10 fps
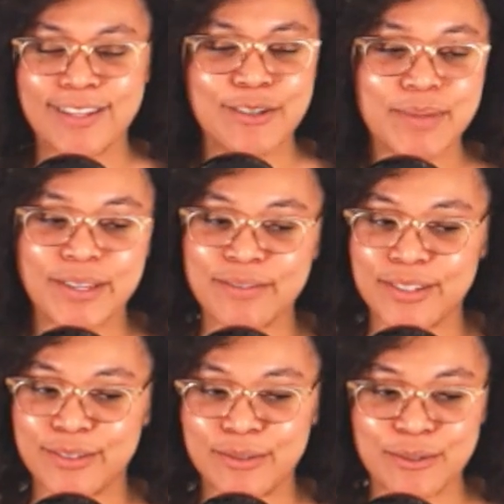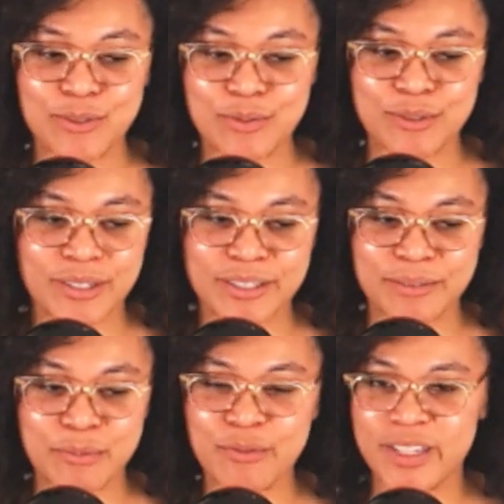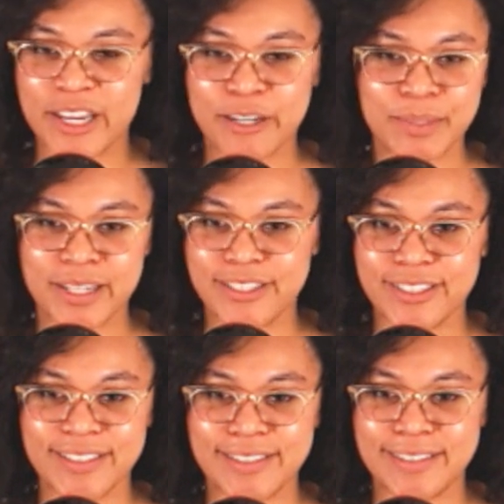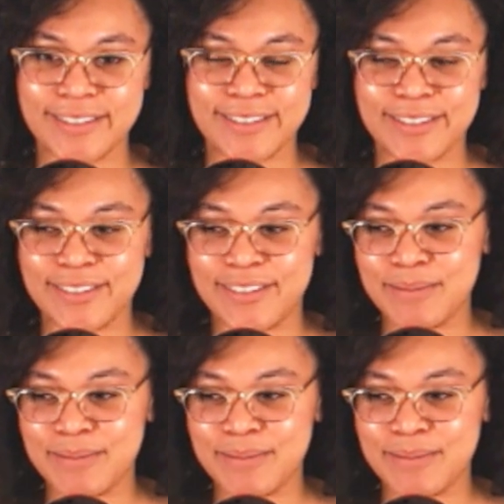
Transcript: don't be giving us those uh, movie adaptations, you know.